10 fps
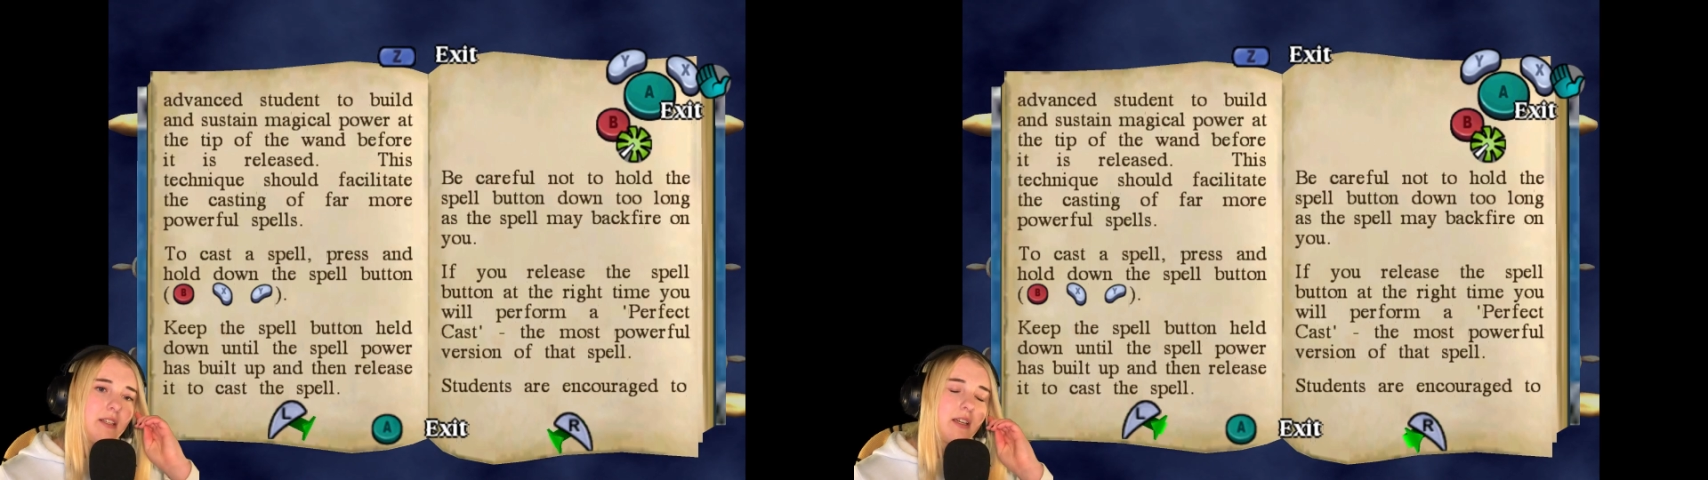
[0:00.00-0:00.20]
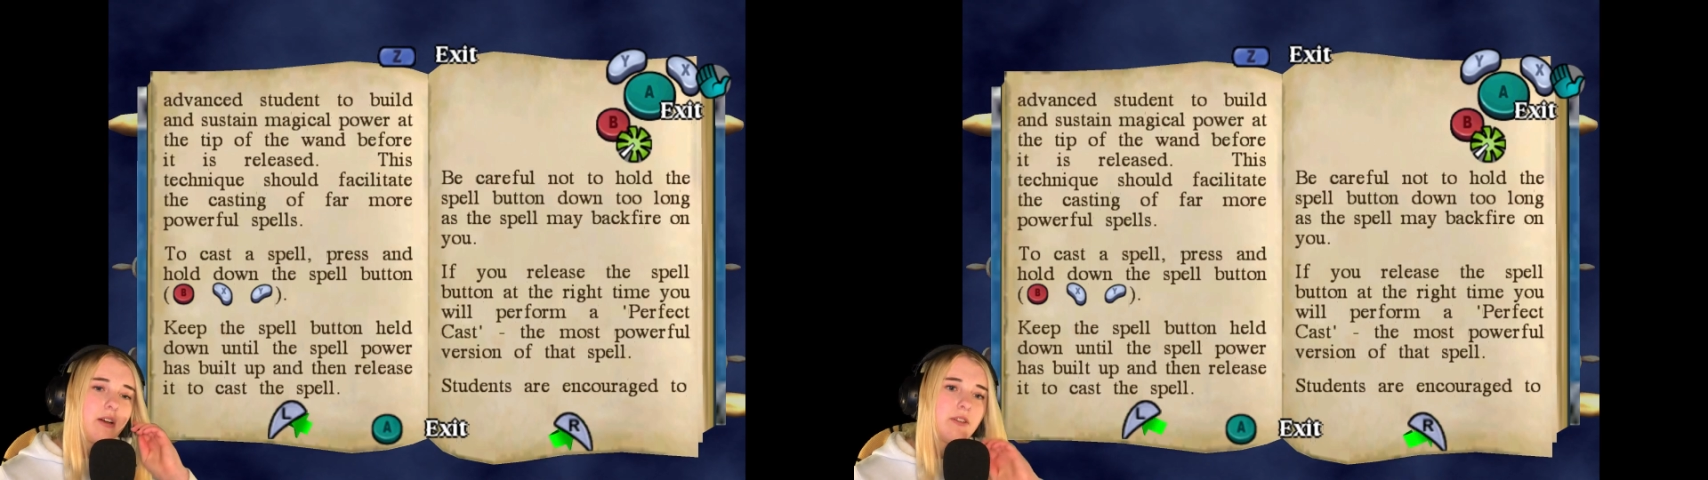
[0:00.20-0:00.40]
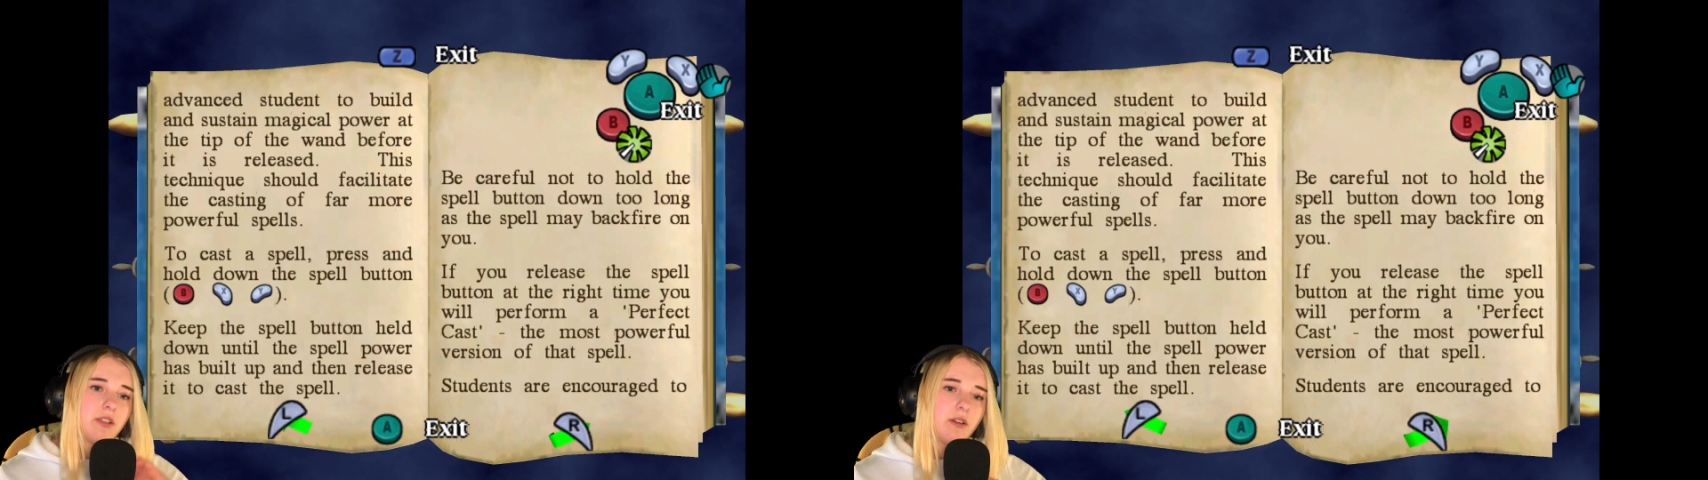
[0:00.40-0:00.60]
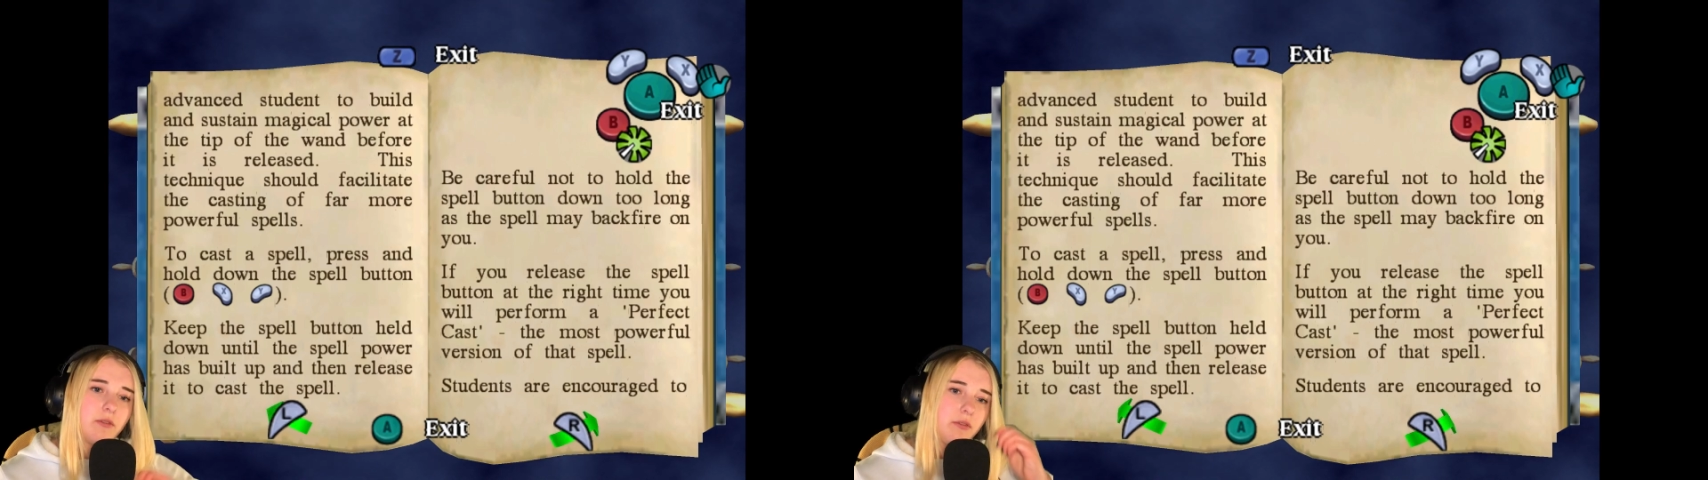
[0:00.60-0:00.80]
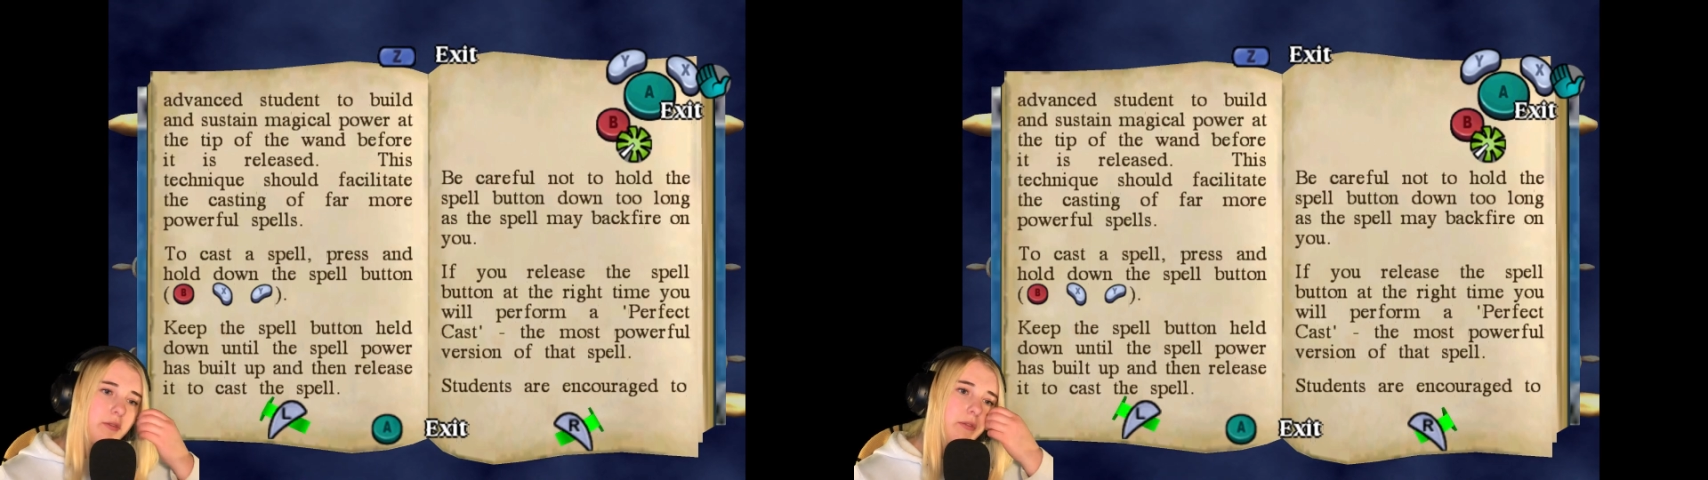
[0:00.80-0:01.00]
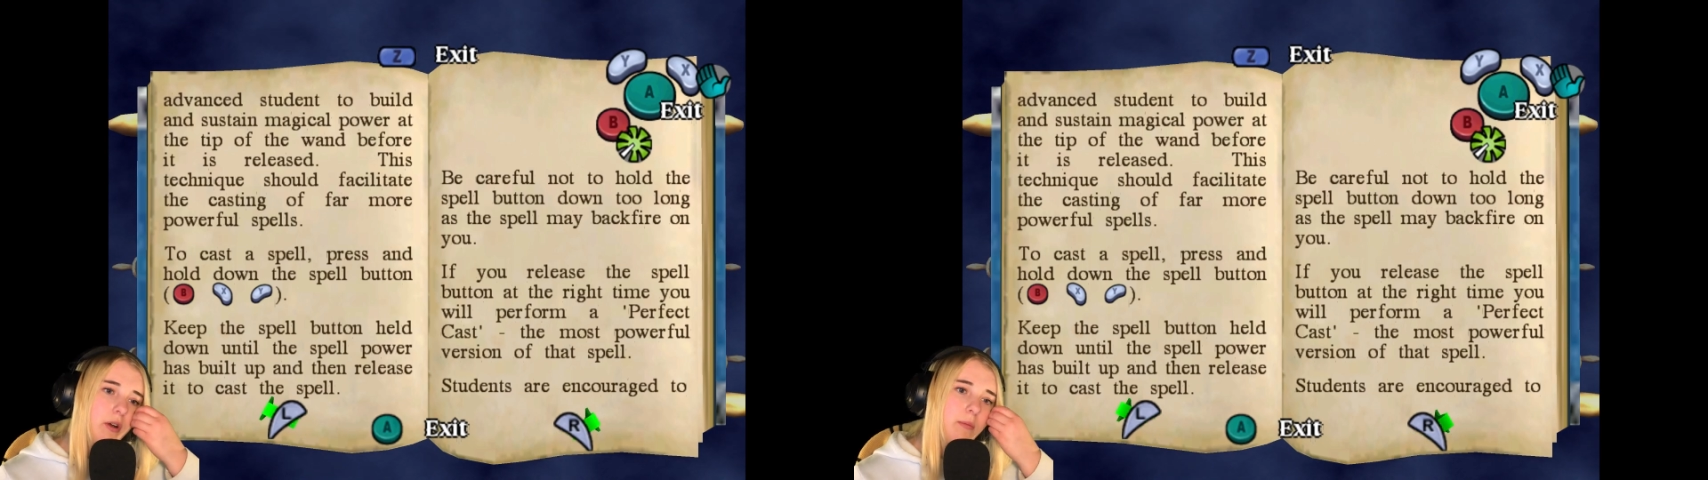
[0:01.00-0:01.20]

the casting of far